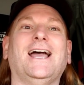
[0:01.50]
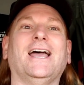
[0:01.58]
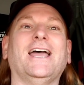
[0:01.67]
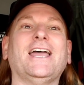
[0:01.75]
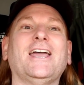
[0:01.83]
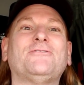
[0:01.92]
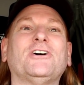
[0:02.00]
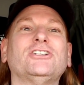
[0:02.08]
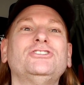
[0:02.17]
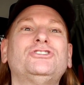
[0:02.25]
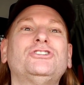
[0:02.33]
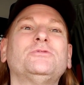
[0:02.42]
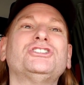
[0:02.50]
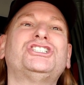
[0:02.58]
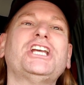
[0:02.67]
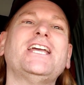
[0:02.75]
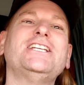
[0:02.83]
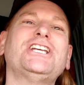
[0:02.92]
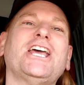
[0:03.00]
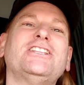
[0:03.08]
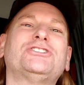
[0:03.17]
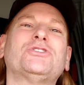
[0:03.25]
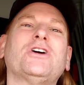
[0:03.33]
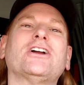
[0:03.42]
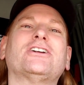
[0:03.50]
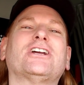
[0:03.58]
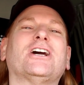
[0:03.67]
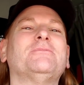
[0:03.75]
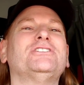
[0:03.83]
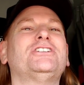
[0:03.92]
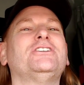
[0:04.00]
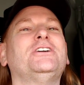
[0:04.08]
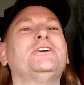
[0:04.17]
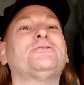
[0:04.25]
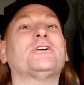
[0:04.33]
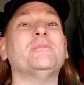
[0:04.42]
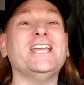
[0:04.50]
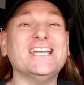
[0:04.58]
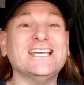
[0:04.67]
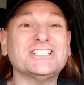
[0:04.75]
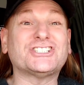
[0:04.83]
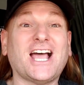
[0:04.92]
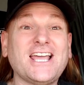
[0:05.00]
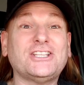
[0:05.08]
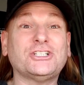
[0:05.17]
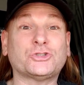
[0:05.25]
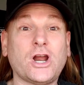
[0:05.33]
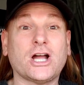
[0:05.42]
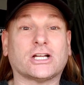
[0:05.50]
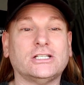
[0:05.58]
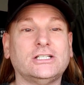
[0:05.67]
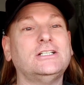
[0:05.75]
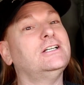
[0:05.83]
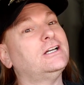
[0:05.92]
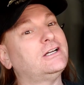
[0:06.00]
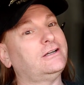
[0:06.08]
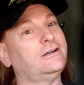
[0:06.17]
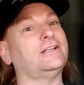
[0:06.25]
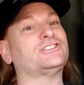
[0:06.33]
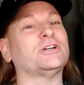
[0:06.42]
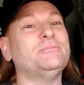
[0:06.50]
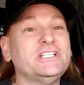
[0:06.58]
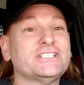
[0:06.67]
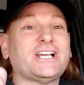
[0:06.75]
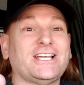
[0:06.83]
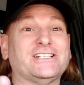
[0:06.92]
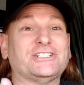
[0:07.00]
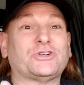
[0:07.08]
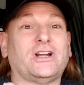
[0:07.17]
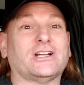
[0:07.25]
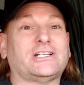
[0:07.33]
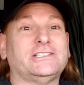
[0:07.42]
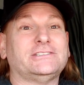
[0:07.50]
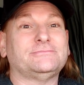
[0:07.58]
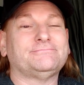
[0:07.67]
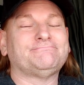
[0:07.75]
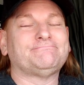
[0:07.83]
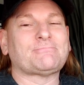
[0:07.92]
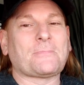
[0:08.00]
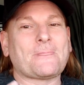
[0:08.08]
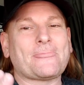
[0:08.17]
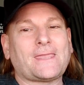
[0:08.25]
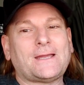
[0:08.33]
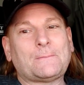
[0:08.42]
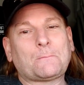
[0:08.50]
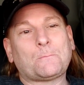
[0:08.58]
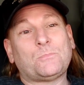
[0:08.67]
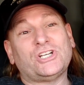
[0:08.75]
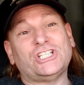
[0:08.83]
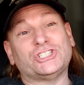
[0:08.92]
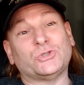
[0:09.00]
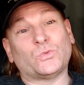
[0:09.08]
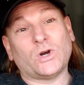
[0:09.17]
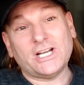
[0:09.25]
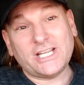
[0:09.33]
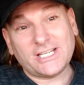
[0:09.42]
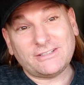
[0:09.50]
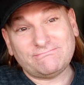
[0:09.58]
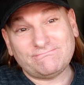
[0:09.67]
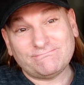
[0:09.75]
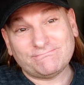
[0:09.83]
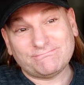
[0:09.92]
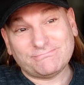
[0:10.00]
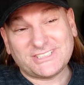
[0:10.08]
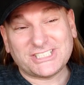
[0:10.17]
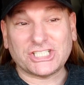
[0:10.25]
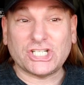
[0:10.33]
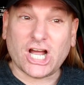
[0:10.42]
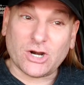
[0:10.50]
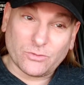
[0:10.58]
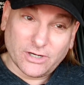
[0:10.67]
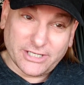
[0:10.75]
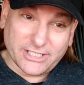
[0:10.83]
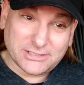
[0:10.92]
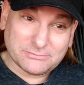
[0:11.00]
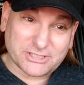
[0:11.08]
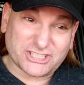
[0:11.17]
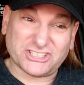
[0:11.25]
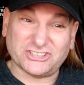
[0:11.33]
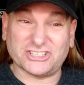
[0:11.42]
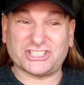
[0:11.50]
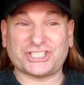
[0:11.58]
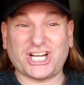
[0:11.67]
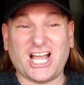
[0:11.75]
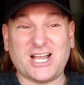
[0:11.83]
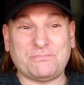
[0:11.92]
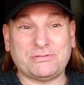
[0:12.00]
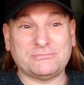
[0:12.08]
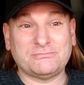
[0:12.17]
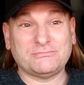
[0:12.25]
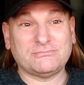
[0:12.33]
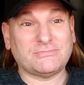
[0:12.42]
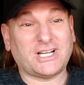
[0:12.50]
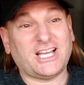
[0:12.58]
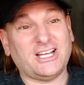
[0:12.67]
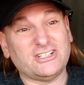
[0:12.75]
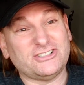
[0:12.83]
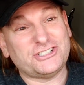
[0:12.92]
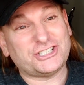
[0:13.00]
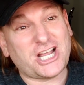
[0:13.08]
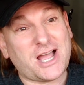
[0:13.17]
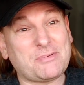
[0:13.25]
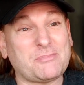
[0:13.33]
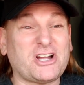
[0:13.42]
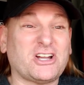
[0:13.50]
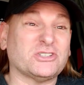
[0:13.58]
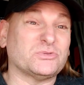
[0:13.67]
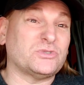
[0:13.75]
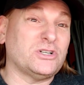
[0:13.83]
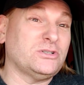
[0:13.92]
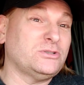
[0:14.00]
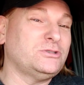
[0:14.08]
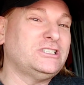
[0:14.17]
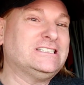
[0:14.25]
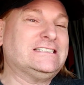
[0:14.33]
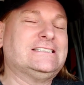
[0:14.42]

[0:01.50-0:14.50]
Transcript: Hey, fellow YouTubers, JJ the Trucker coming to you here from inside the truck. All right, so I'm inside the truck, but is it running? Is it not running? Am I still in the shop? Am I out of the shop? Am I on the road?